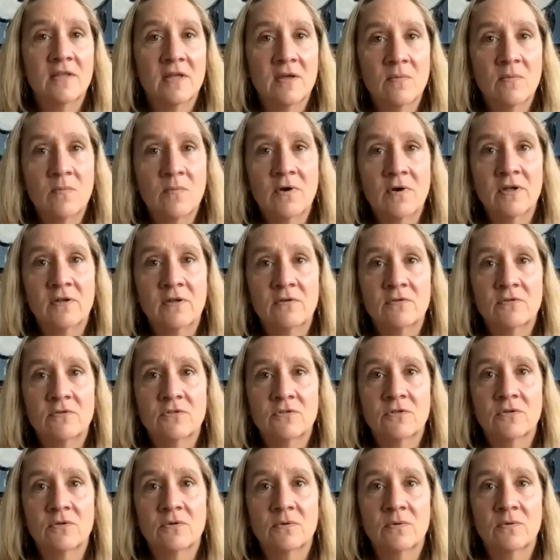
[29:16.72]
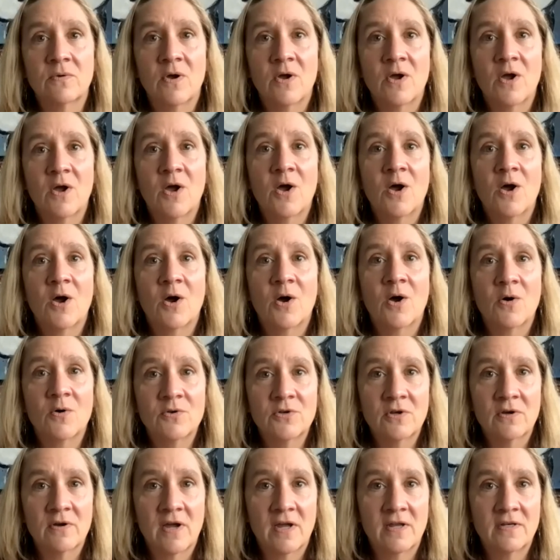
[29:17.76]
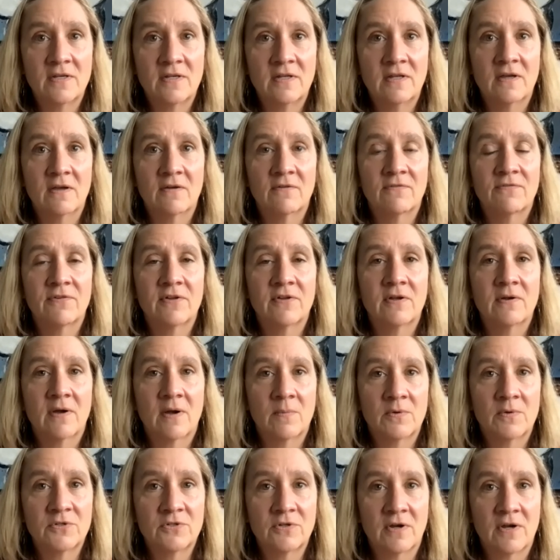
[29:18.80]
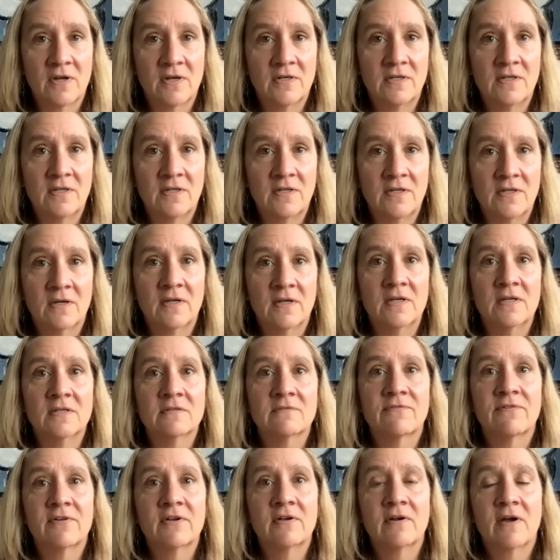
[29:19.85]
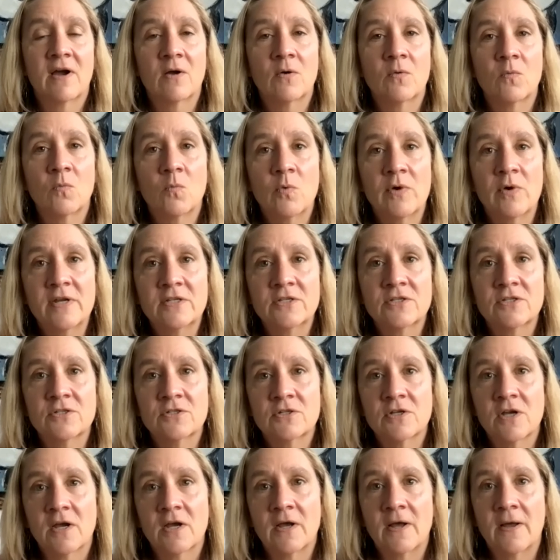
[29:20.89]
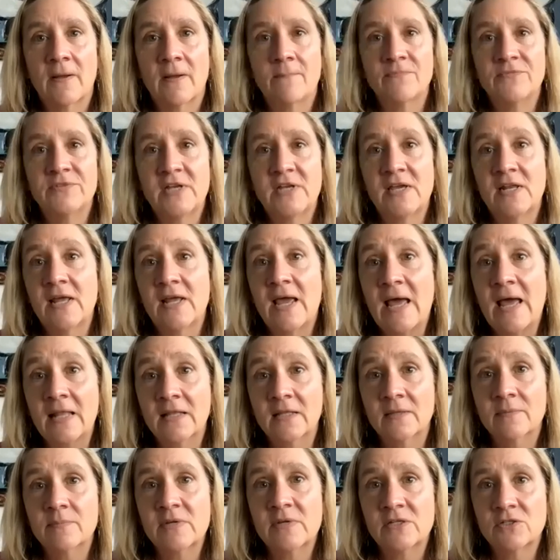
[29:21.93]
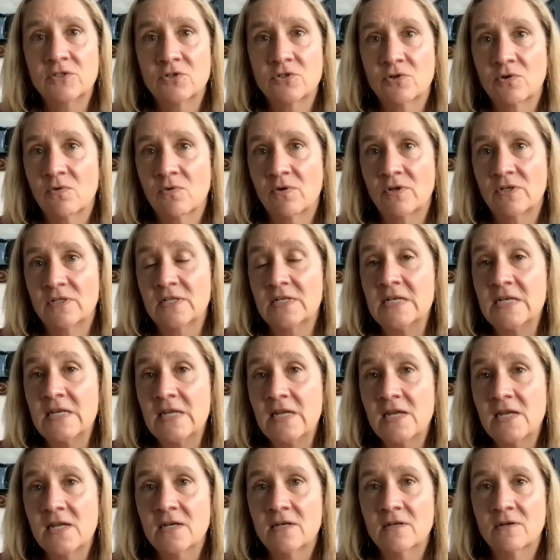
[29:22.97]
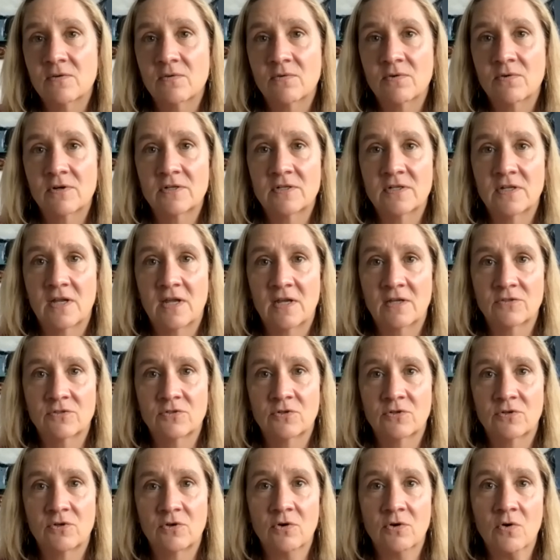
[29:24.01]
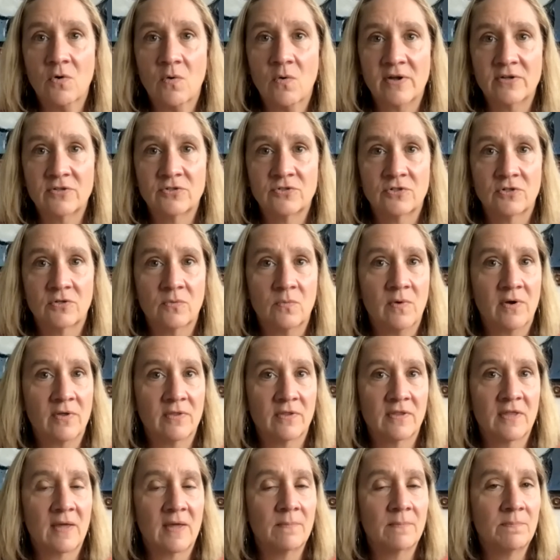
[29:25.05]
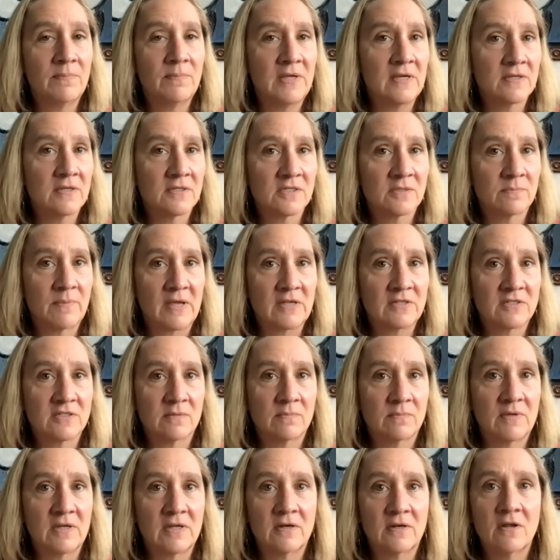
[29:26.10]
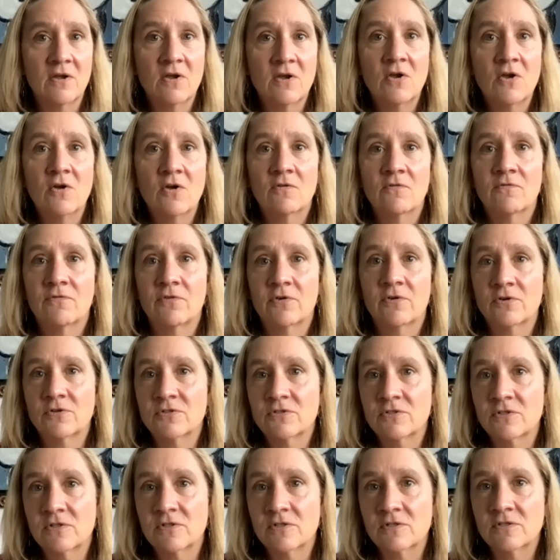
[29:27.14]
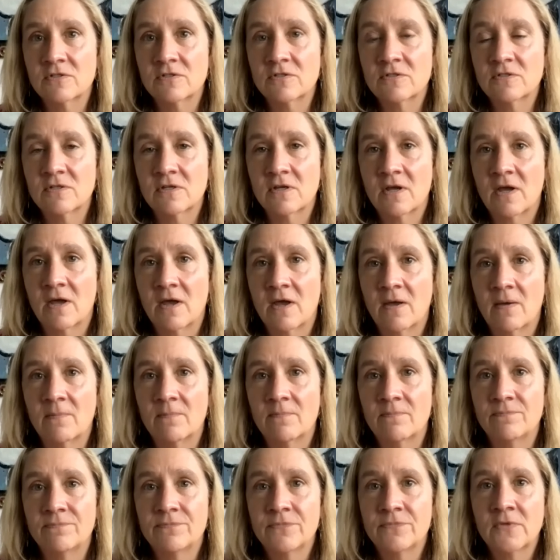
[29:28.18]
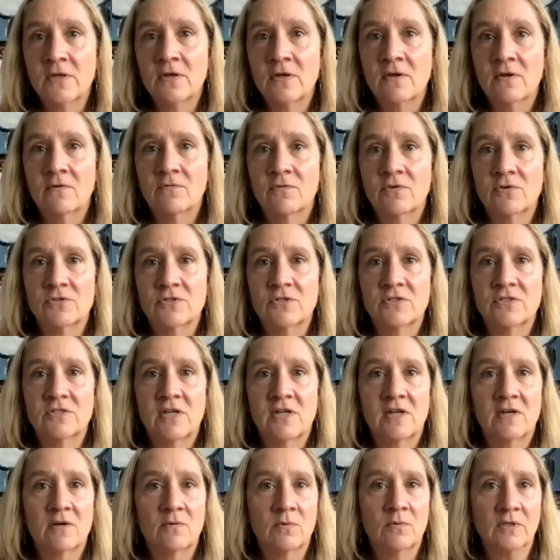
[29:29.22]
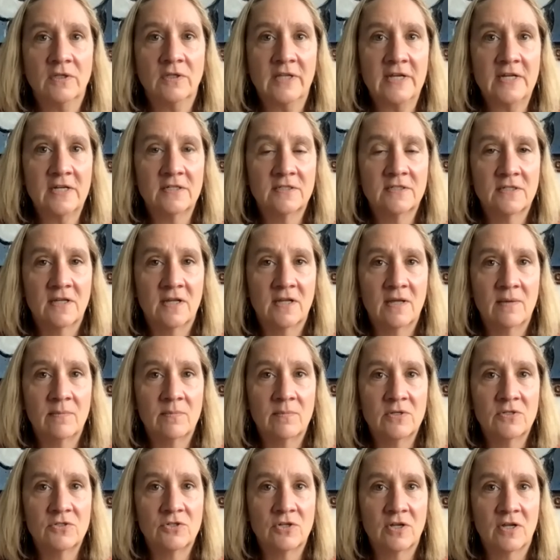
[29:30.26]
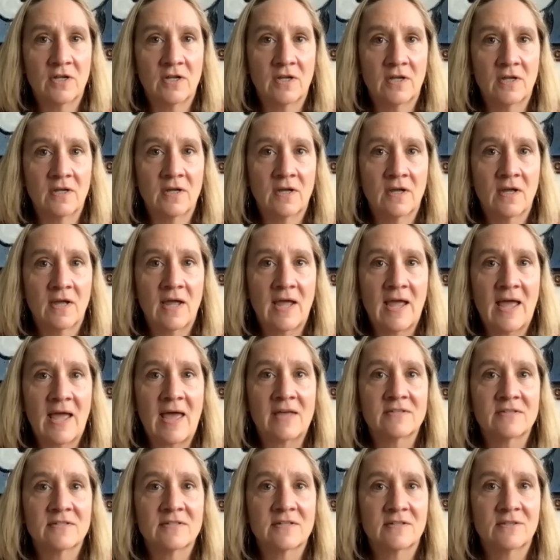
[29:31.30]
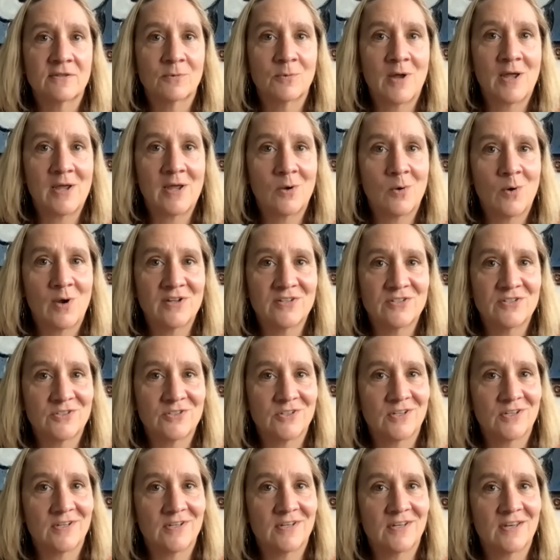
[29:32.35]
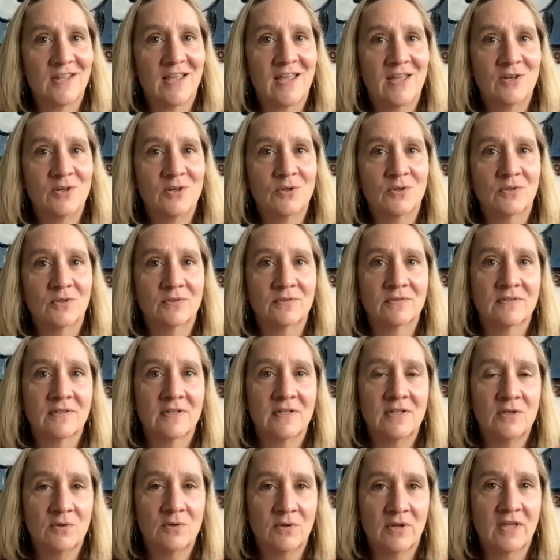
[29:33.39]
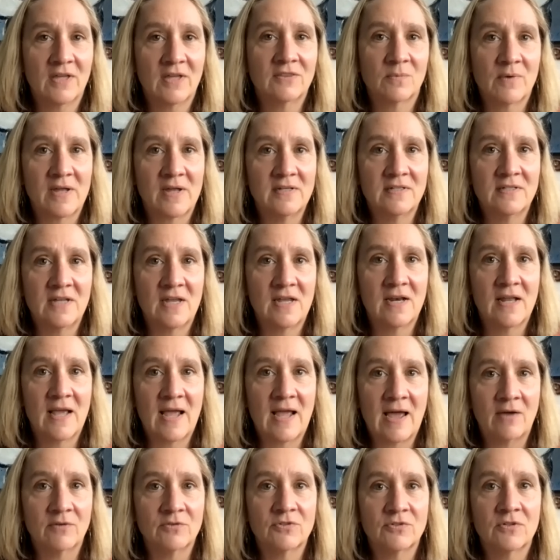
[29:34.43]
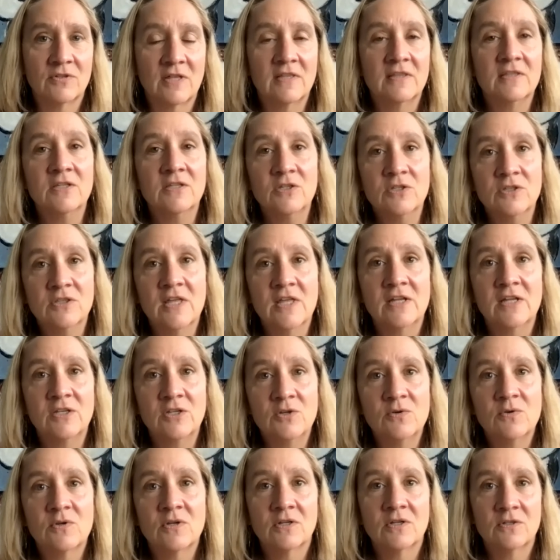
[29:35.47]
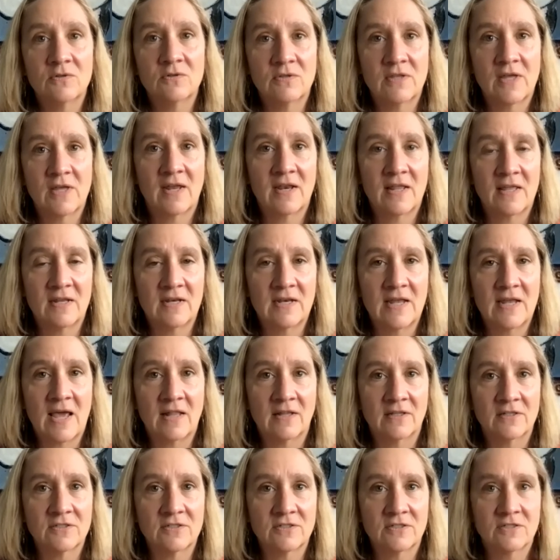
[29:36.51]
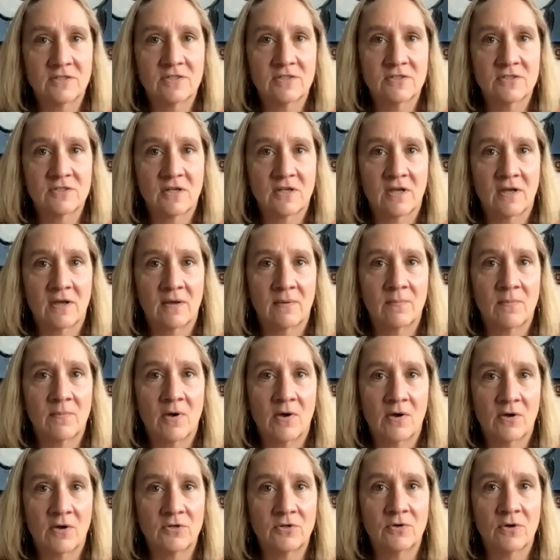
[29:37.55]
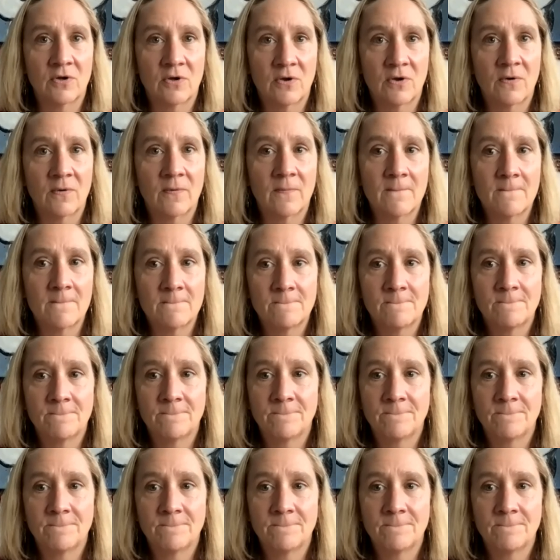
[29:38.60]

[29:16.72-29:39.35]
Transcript: They want you to hone your idea, figure out what your idea is, figure out which data elements you're going to need in order to answer your question, whether that be a specimen versus data related to imaging. Ask the right question and you'll get the right data out. So then you can do that analysis on your own.